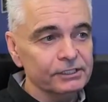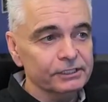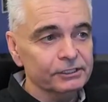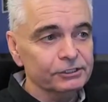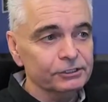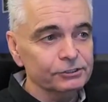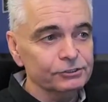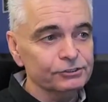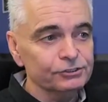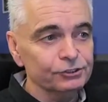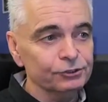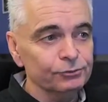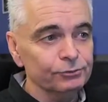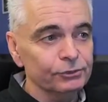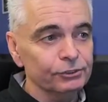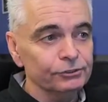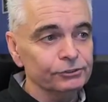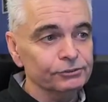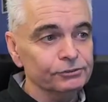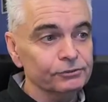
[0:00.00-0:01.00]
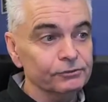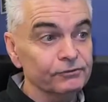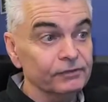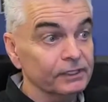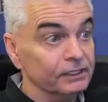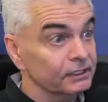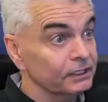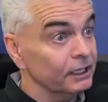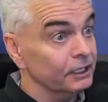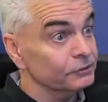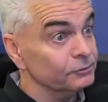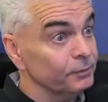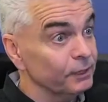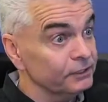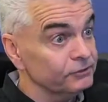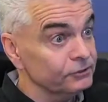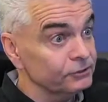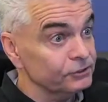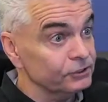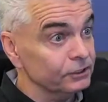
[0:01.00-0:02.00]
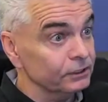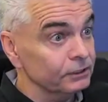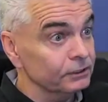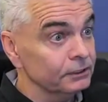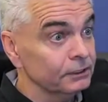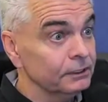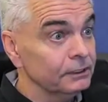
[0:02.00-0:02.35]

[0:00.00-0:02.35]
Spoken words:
and consumers via text messaging